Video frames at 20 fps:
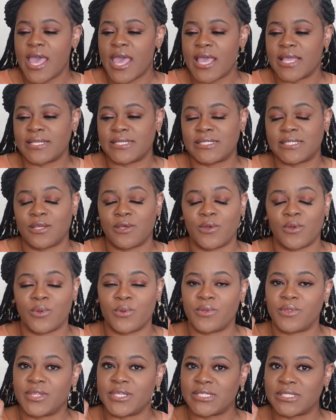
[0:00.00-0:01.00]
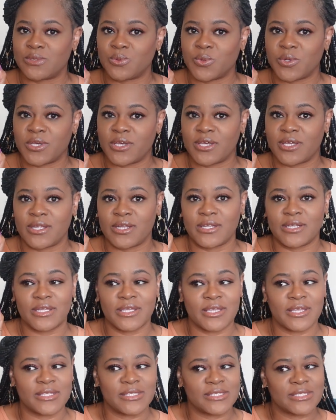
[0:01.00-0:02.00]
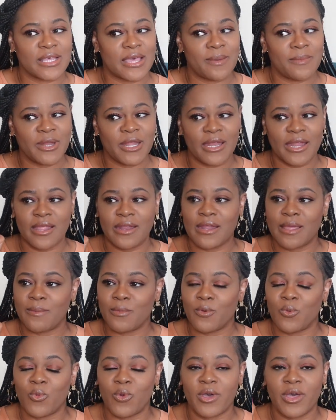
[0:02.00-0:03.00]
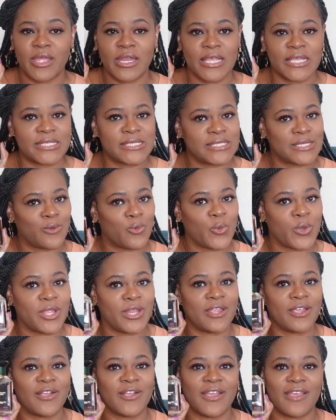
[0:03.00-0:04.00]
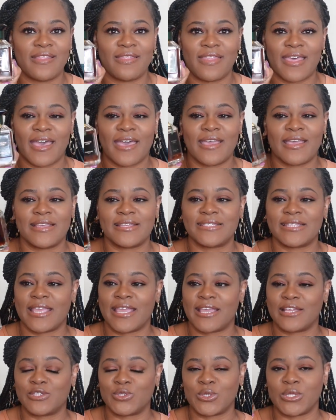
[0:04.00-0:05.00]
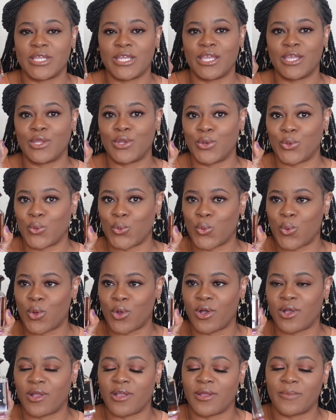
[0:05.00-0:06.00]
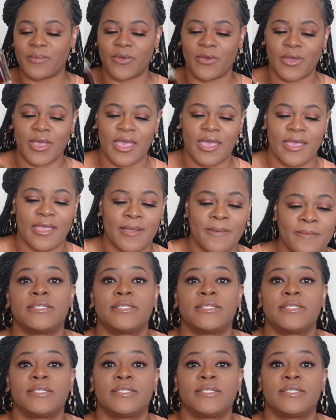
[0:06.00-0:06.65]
And so this one, it's coming in at number one. It's the winner and that is Angelique Noire, okay?